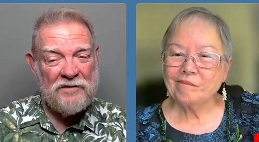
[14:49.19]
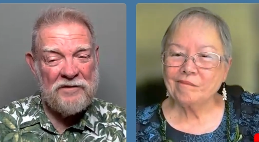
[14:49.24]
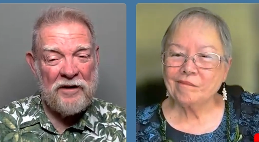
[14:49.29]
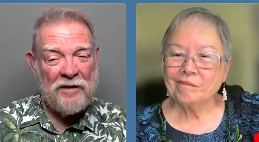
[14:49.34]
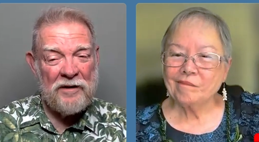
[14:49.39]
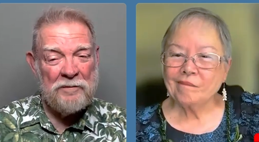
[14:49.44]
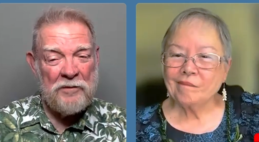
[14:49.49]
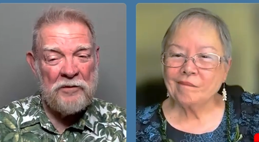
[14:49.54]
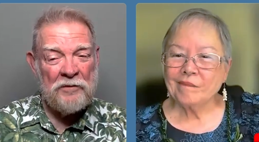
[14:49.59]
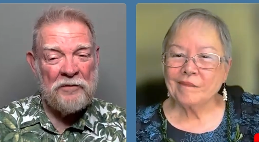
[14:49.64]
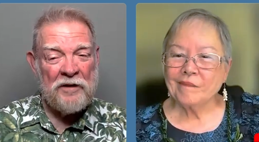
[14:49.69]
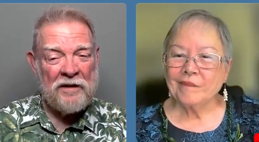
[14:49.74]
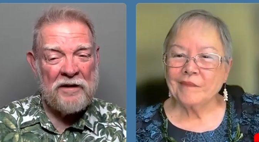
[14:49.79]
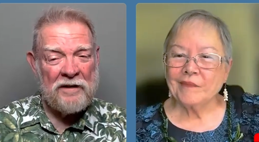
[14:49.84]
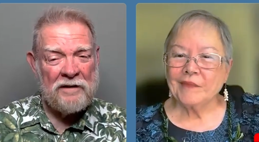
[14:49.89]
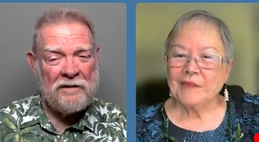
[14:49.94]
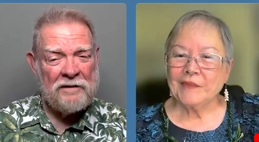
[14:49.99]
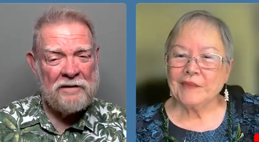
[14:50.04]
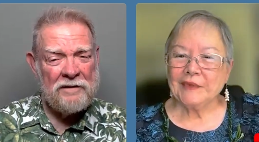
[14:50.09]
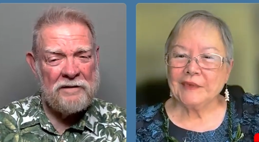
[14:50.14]

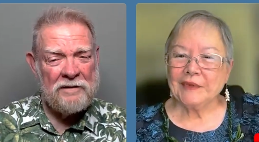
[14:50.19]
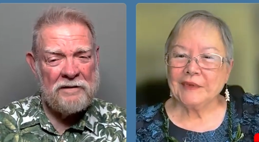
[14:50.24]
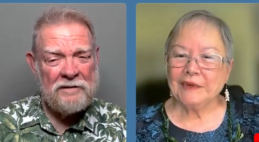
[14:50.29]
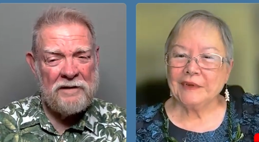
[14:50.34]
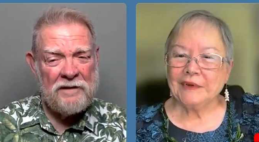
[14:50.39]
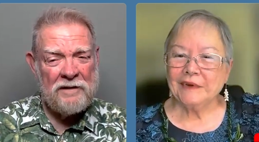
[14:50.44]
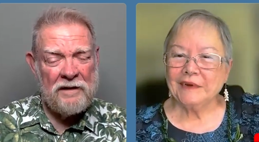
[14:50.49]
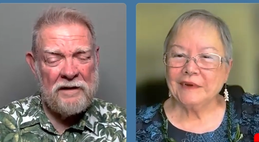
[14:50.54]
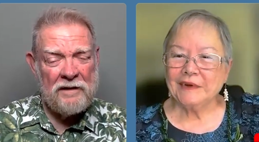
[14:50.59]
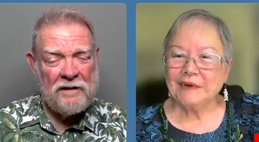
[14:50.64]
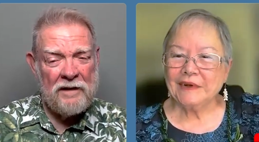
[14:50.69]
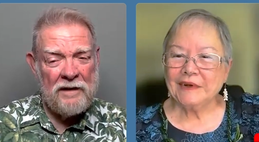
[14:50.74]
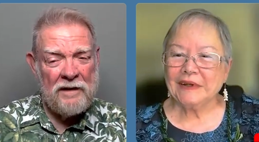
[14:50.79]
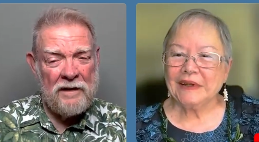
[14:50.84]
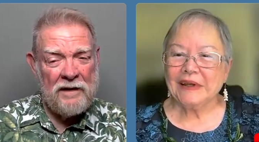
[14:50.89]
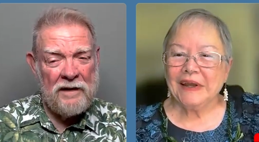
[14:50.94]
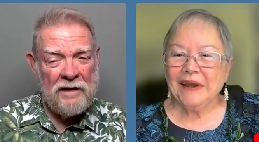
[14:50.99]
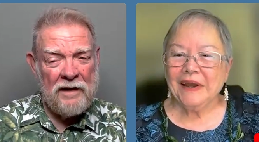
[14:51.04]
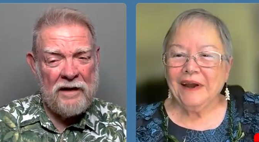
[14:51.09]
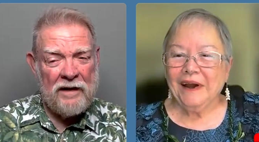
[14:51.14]
Speaker 1: moving.
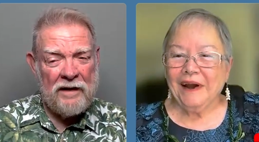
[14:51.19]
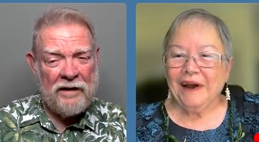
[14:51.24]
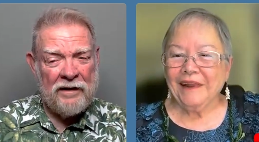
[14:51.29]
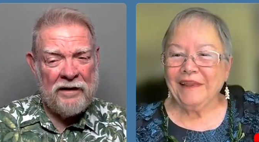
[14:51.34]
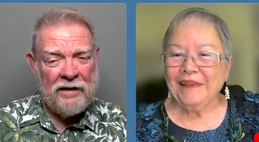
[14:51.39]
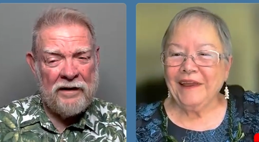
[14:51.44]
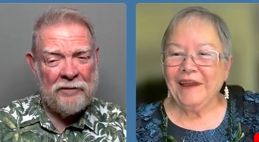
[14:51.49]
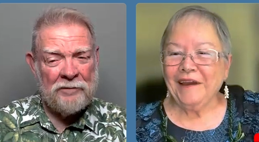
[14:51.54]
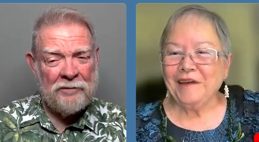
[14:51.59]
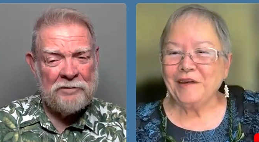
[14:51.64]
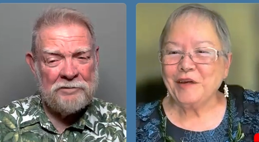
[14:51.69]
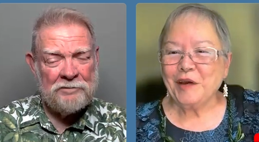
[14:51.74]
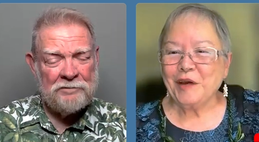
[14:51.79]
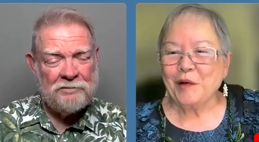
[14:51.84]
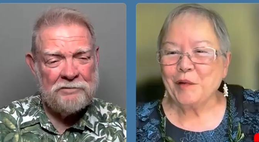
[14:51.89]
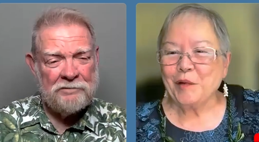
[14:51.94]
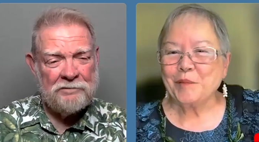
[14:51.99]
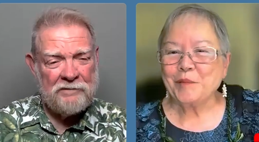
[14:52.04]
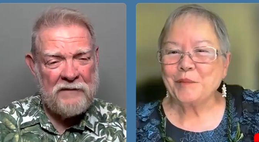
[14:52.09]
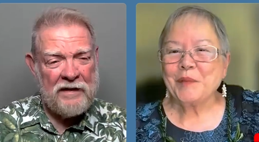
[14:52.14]
Speaker 2: I think,
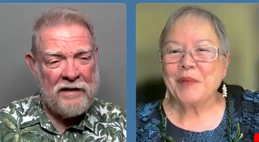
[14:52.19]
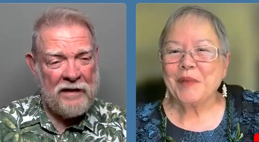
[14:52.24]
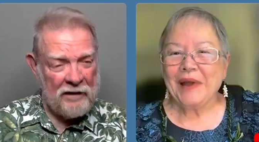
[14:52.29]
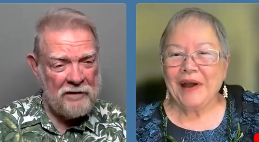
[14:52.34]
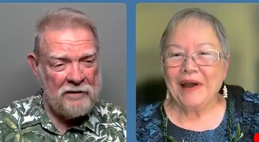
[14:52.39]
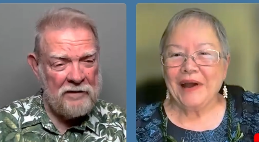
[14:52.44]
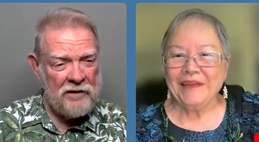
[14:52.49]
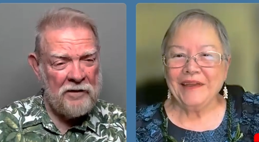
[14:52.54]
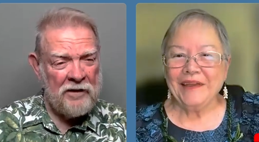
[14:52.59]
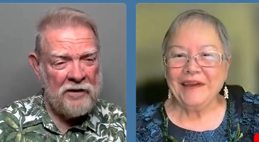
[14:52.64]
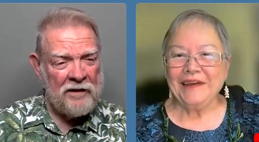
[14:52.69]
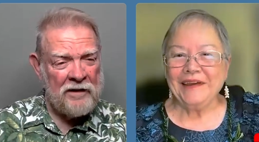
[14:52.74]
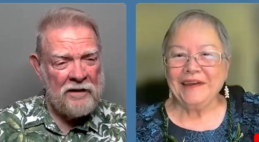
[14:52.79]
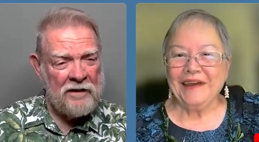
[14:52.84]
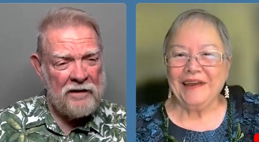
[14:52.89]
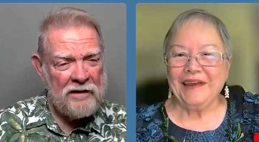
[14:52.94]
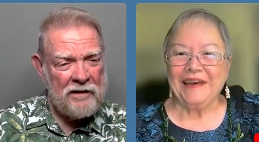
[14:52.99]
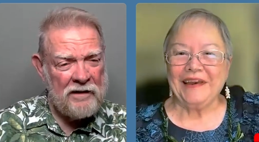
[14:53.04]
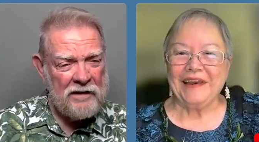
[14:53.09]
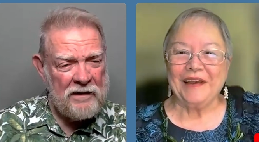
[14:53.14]
yeah. I think,
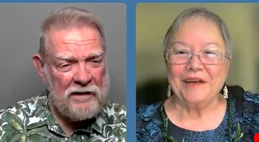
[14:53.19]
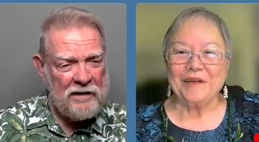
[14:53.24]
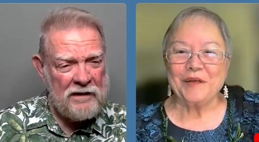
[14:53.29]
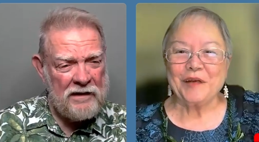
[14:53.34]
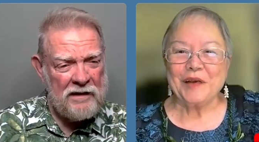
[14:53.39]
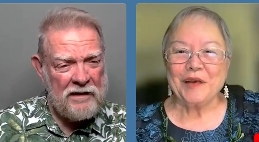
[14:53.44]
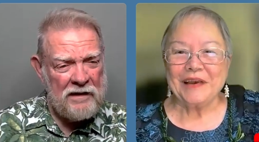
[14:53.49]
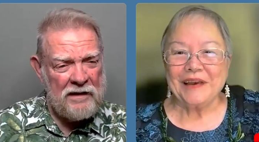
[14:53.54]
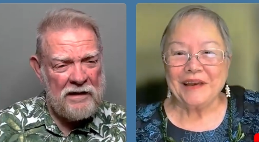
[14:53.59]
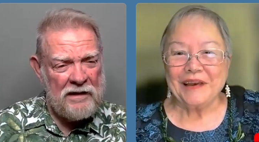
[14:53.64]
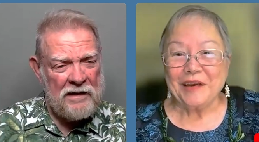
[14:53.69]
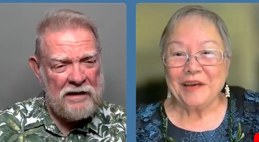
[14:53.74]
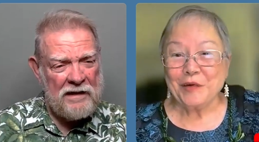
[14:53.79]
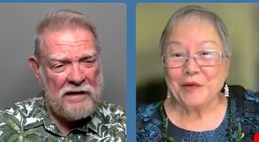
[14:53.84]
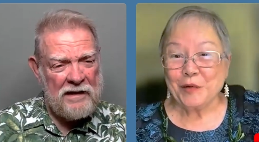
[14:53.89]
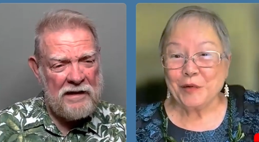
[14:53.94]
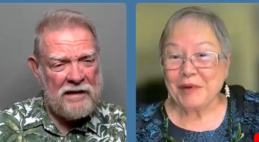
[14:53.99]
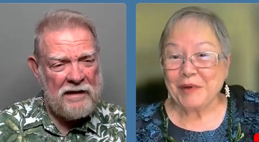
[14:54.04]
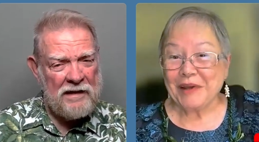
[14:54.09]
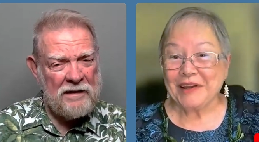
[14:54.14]
and you
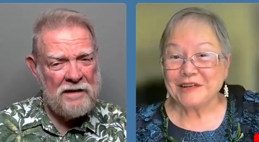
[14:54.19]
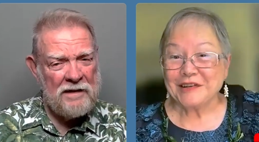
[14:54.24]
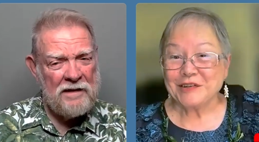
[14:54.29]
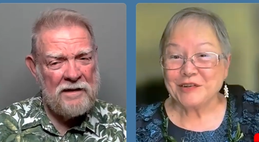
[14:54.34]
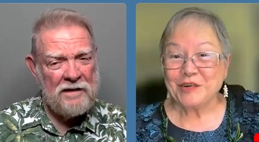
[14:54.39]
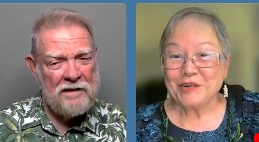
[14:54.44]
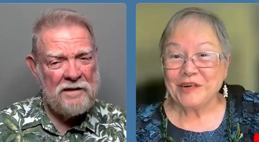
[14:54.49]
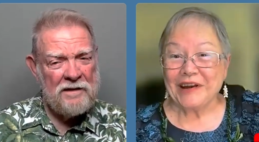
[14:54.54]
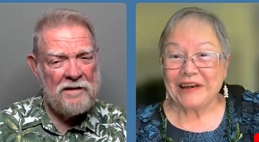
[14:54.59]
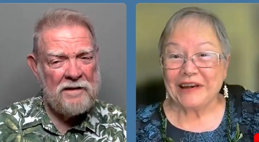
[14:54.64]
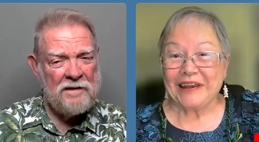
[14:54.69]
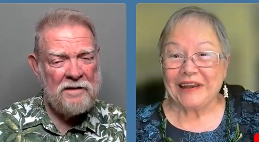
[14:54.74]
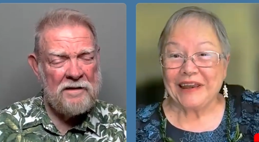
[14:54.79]
know, because you're at